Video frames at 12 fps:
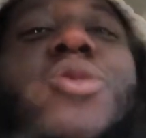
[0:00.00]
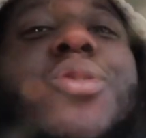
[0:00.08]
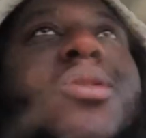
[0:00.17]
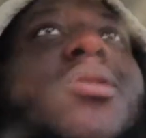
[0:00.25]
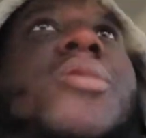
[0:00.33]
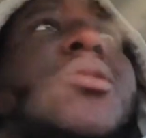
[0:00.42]
you
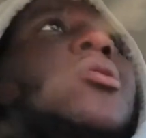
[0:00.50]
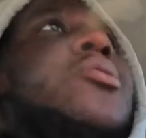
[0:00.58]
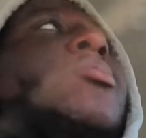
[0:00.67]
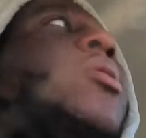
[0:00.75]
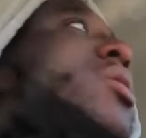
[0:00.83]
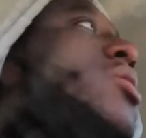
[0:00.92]
can tell,
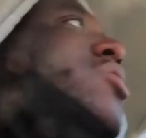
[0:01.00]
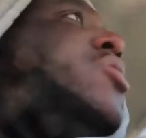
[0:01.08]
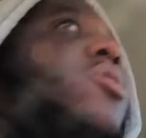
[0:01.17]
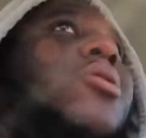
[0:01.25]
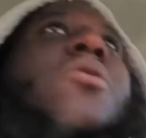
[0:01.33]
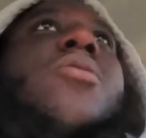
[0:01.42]
money
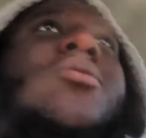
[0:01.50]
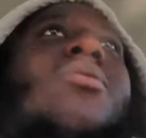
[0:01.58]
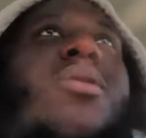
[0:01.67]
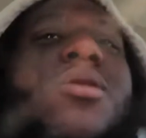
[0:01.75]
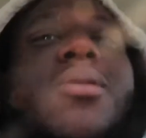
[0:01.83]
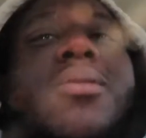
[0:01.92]
calls.
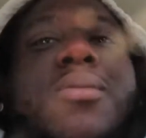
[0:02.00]
So